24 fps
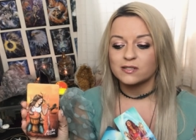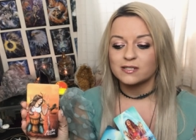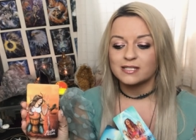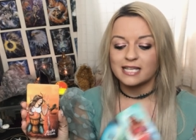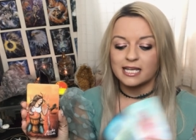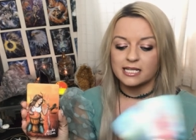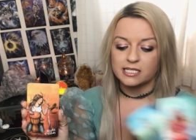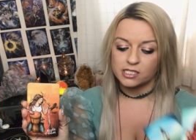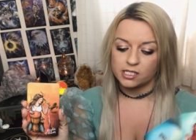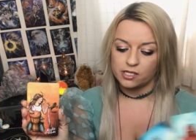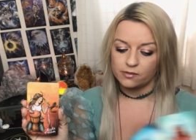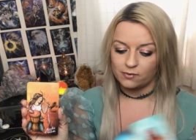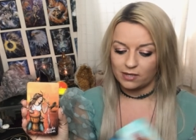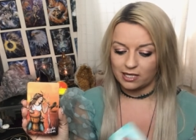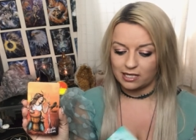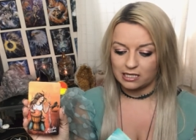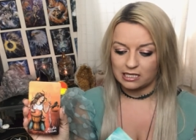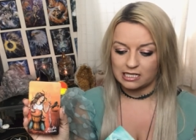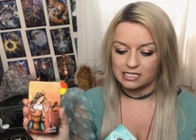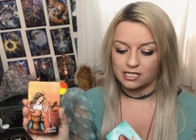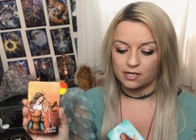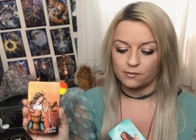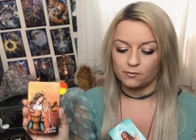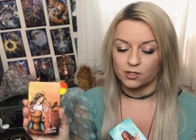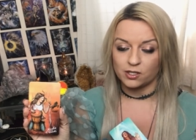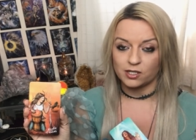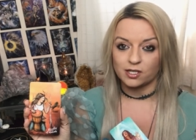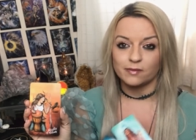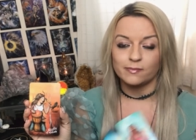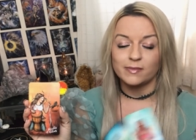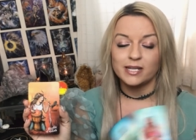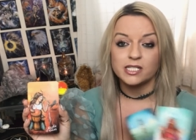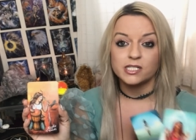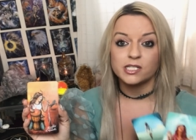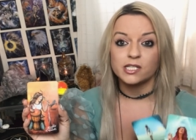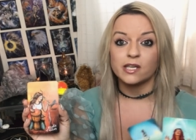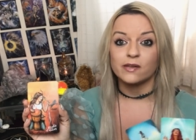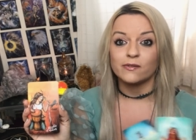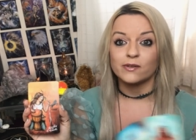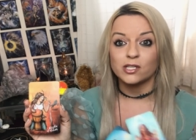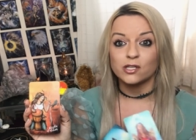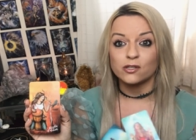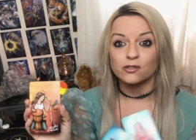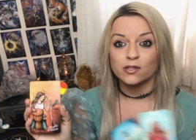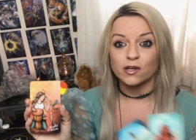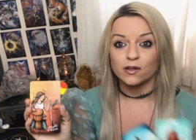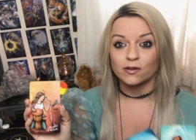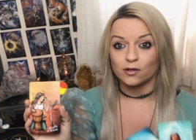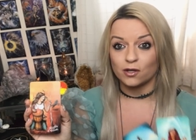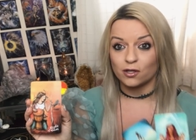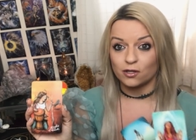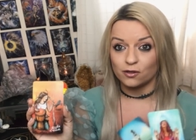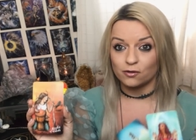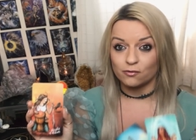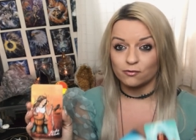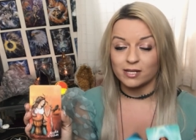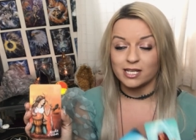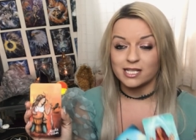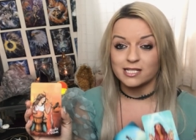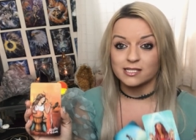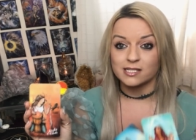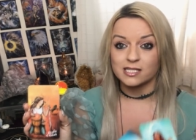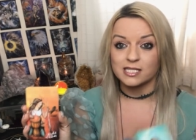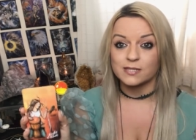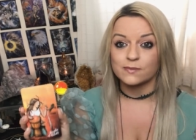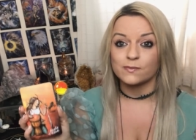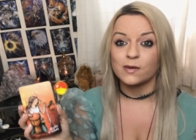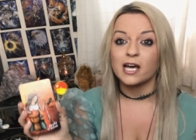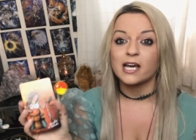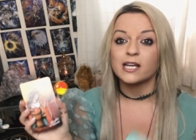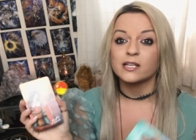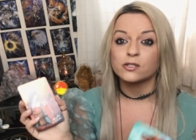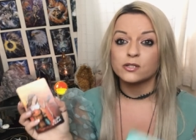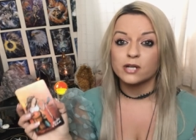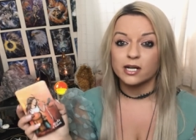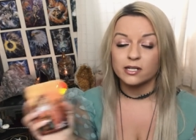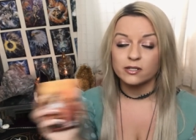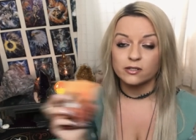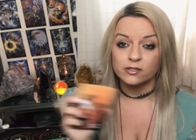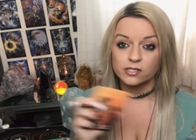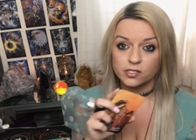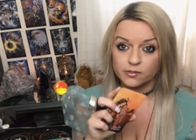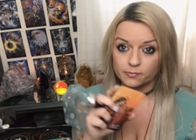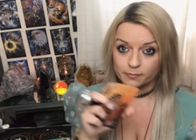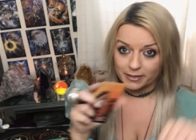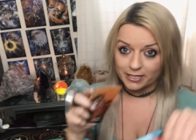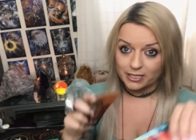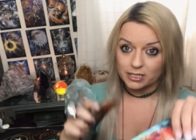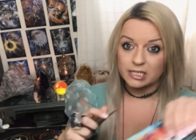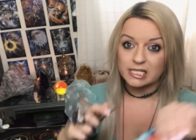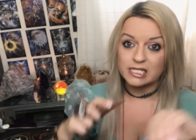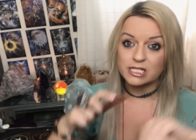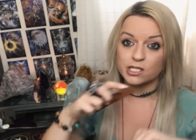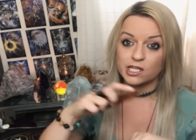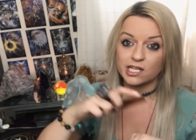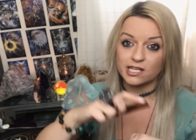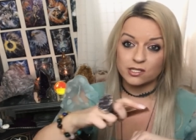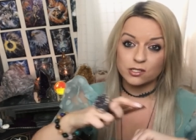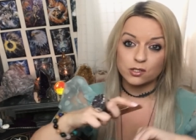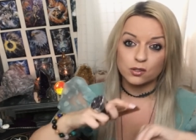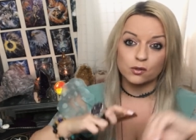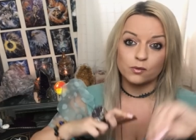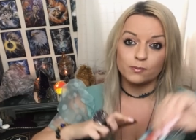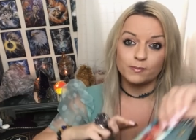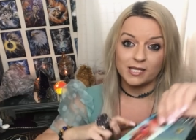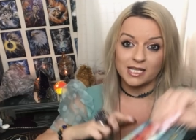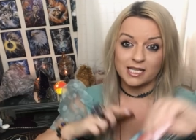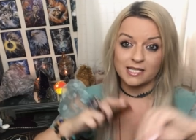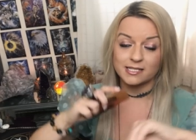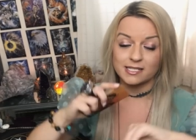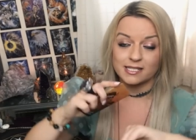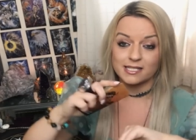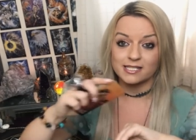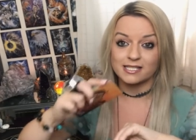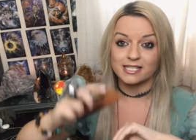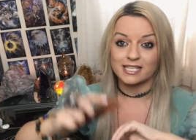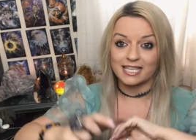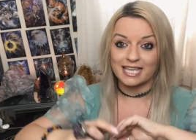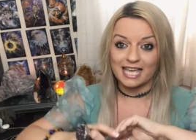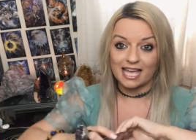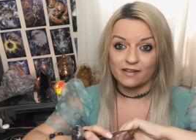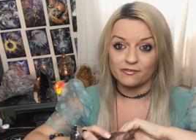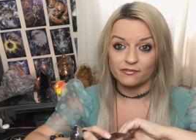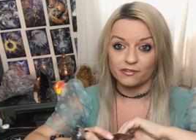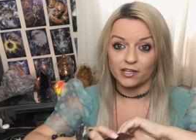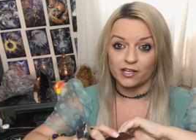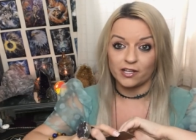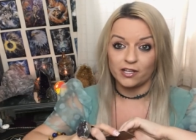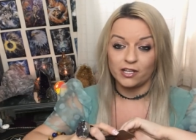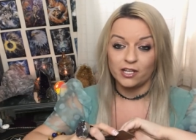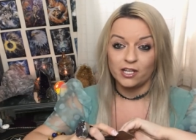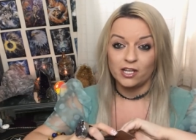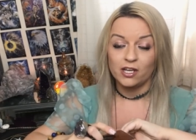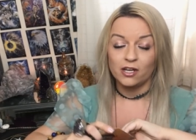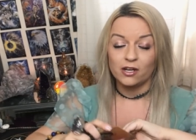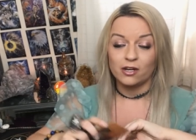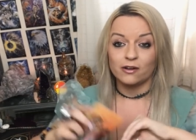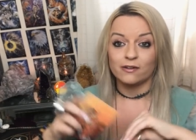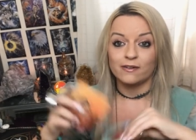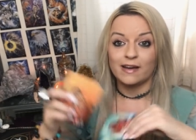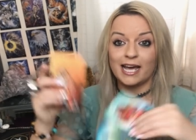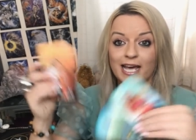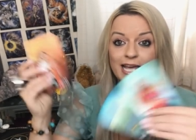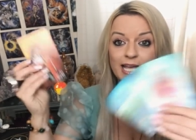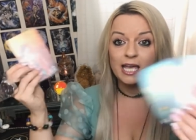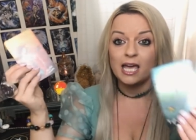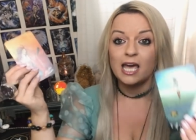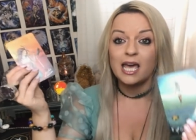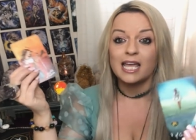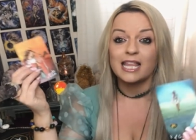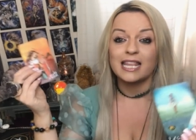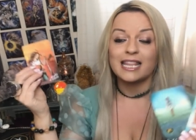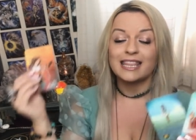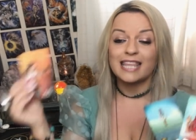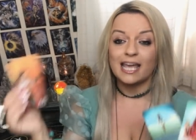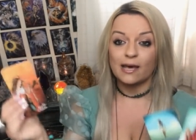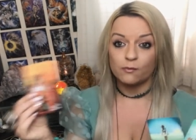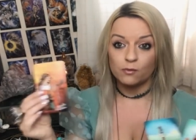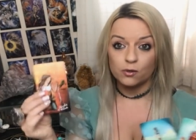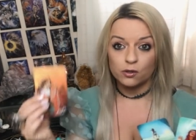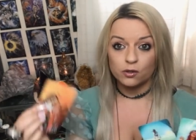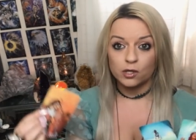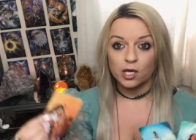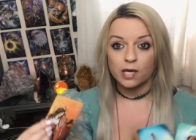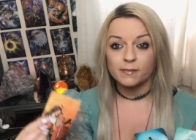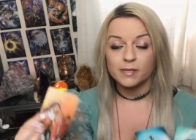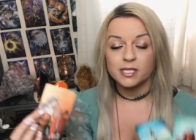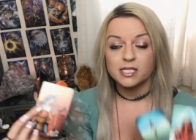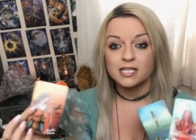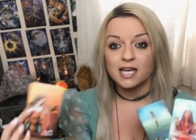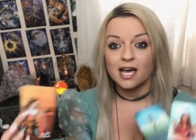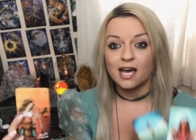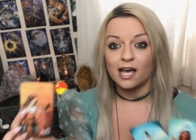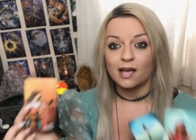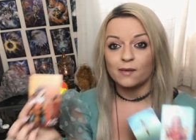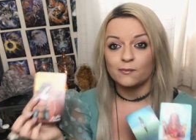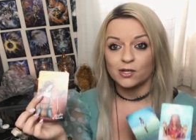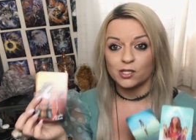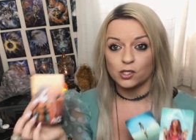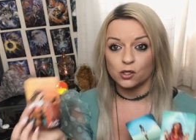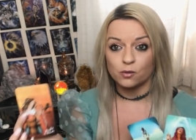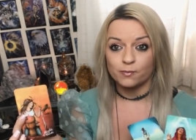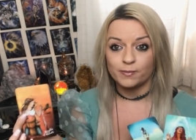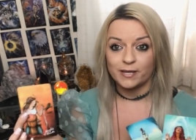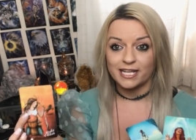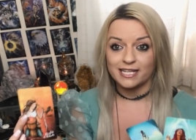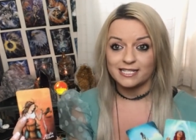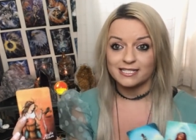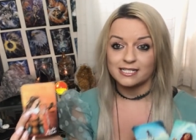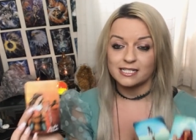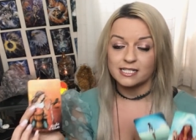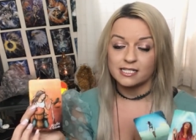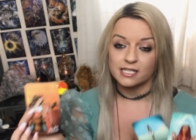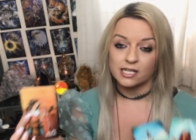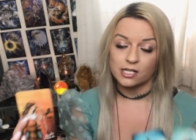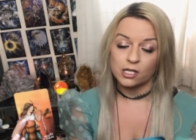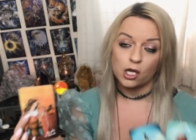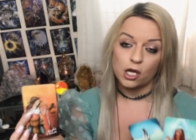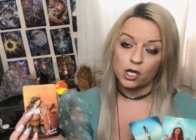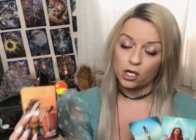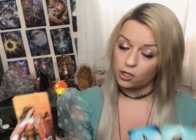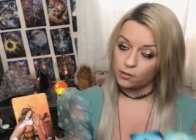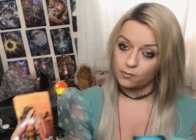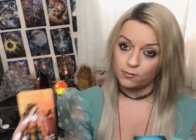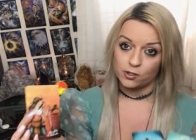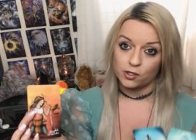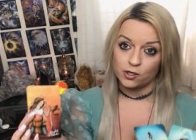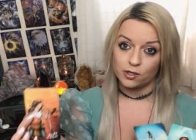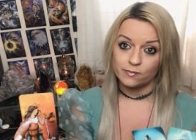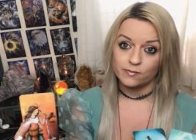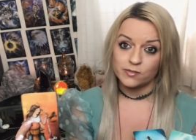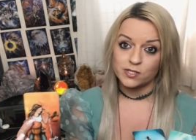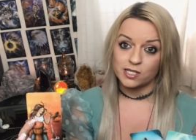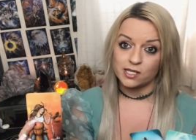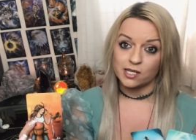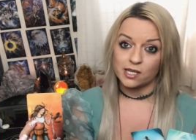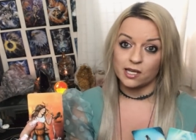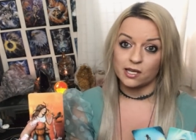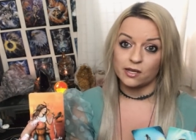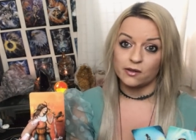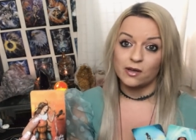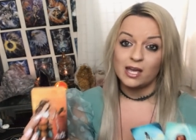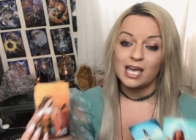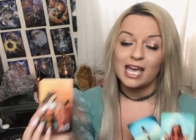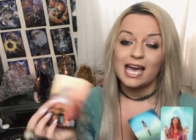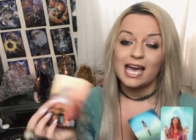said to you, Well, I don't want to commit to you, and you don't know the reasons why, try not to put the jigsaw pieces together, all right? There will come a time when your person is going to open up to you.